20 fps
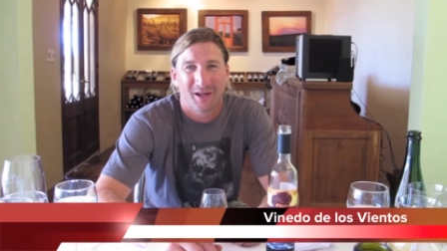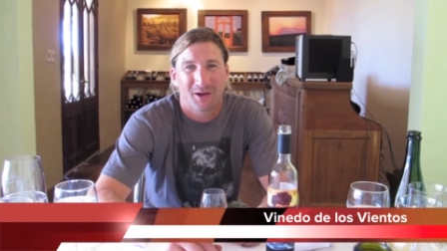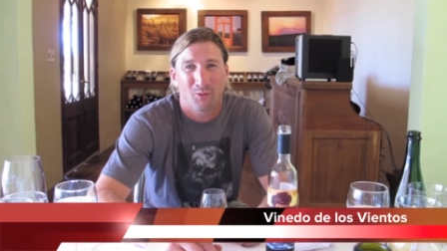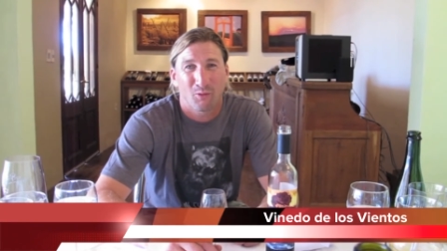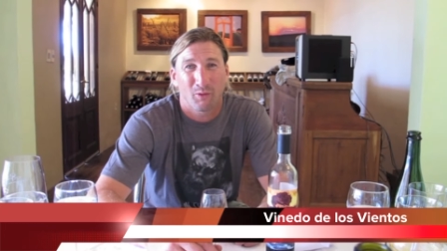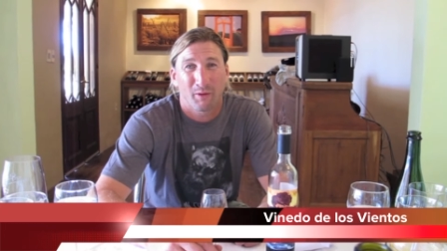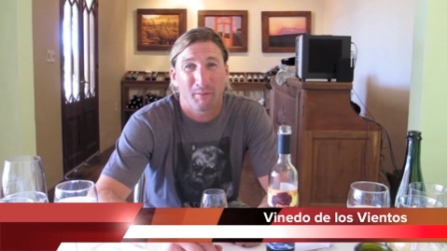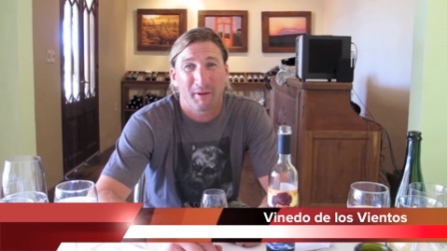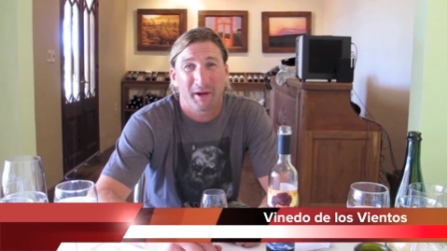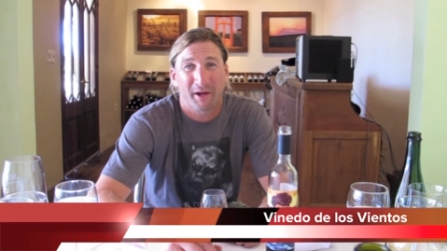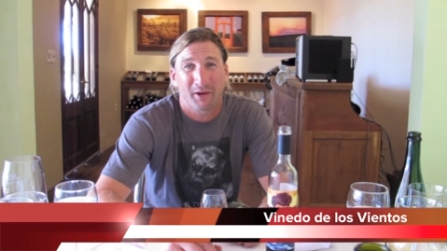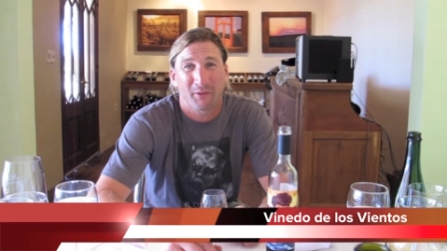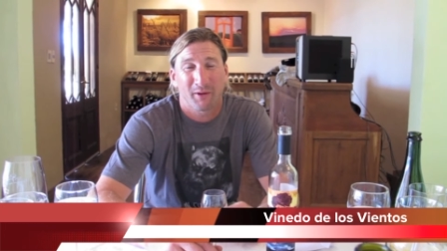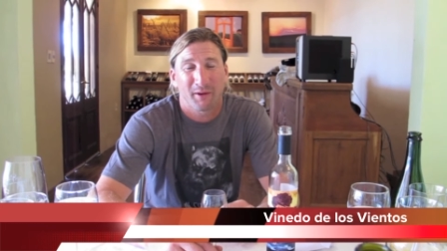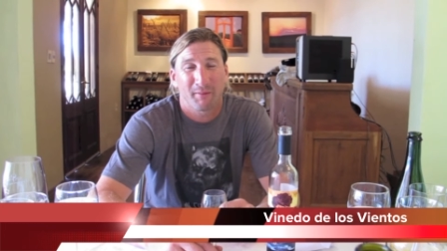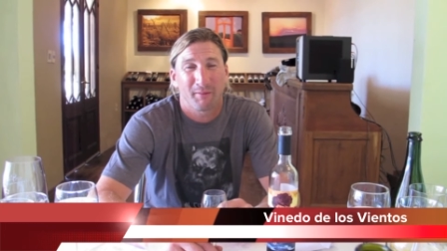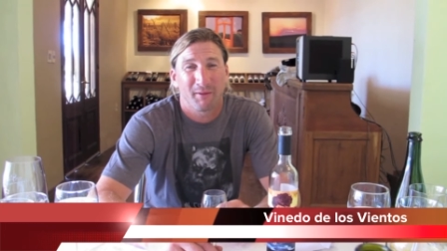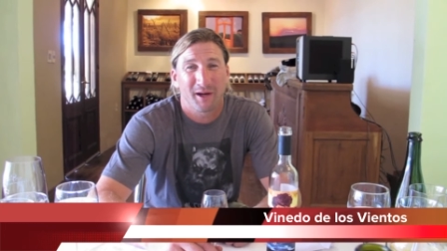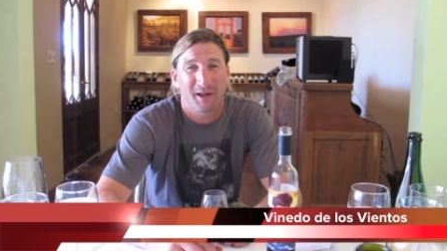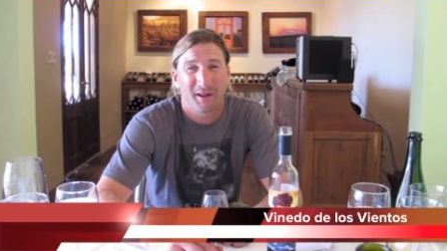when my
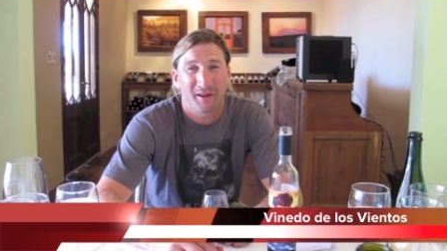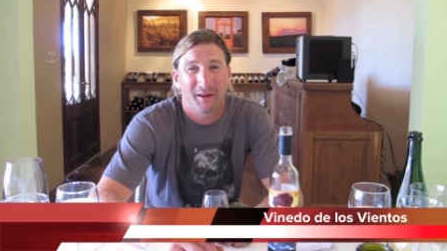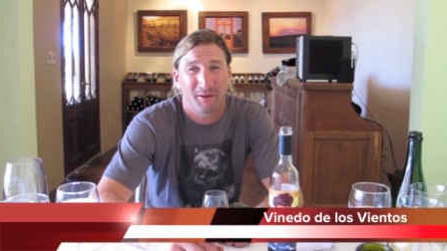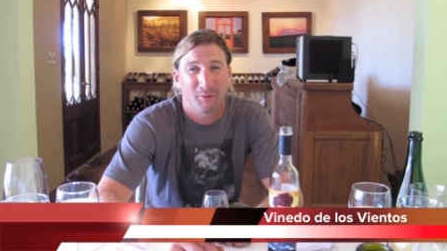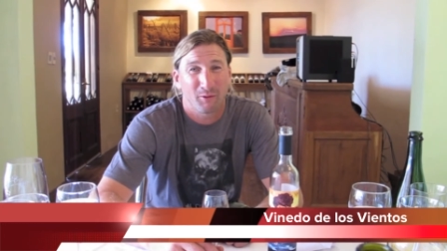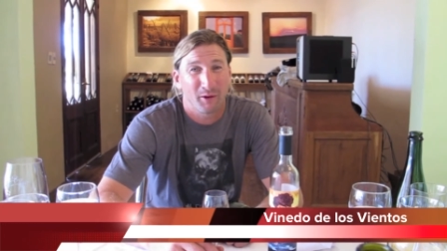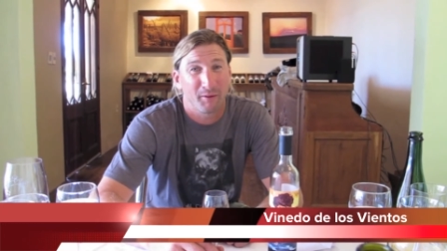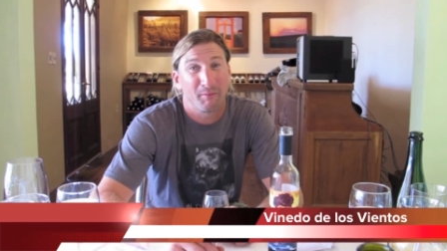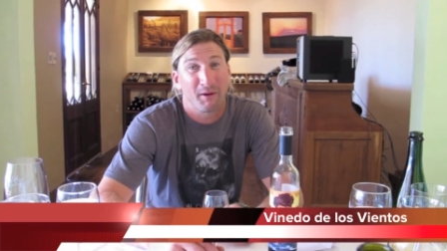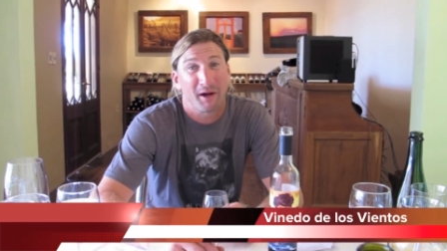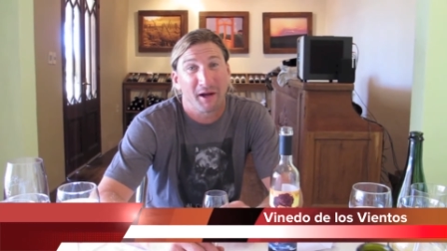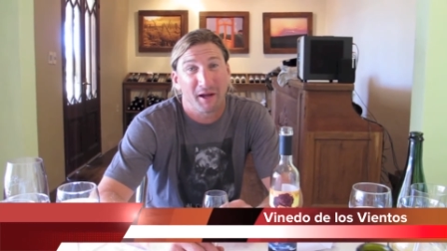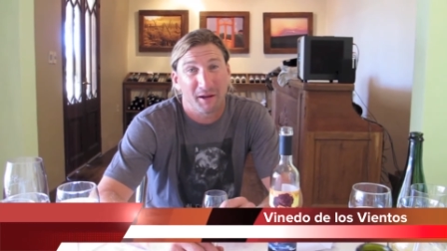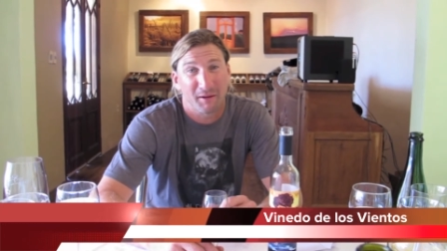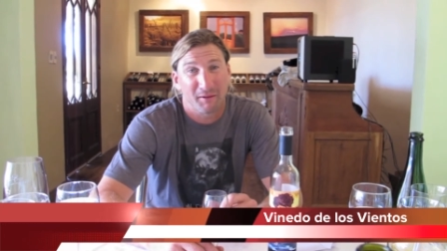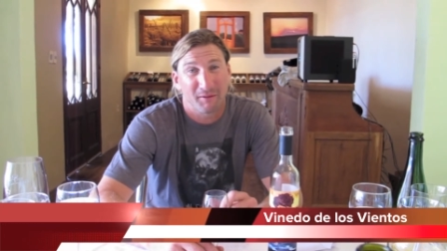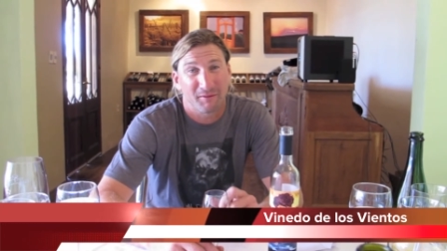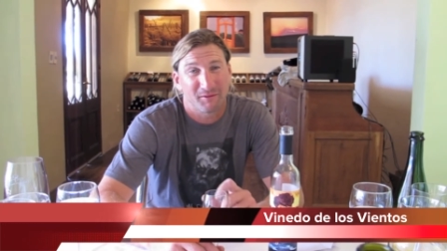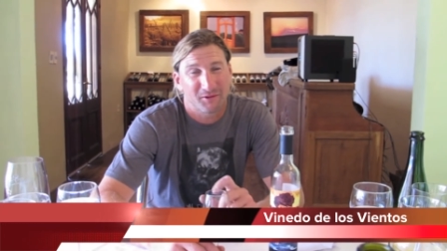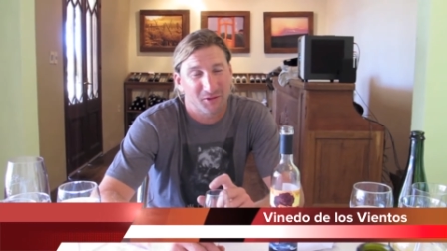grandmother, when
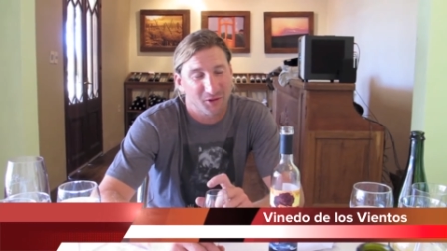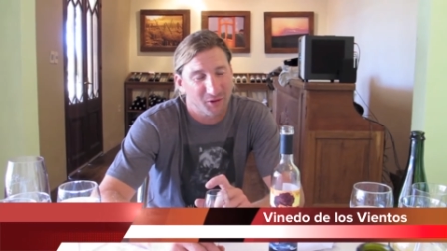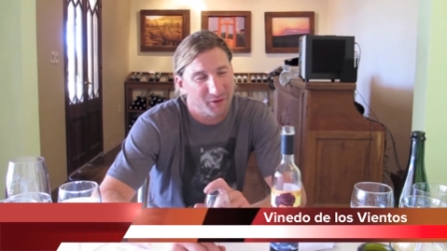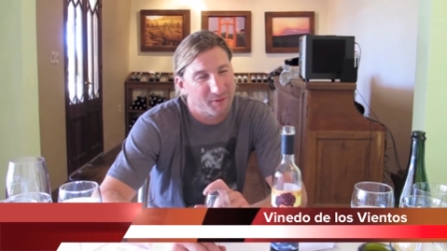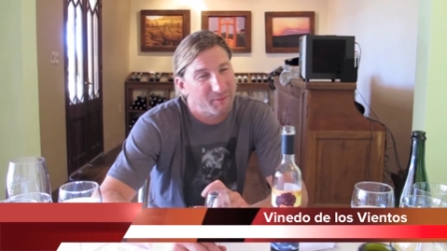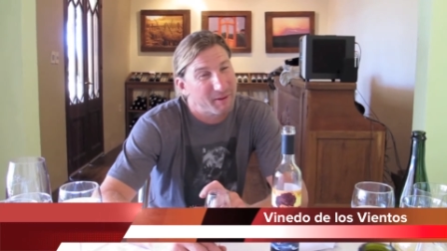my, sorry,